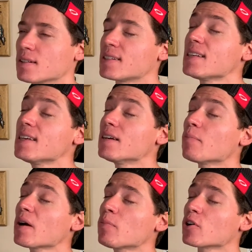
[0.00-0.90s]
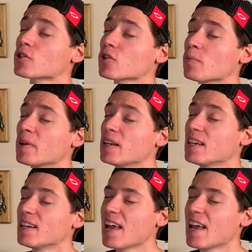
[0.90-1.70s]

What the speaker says: See, in my personal opinion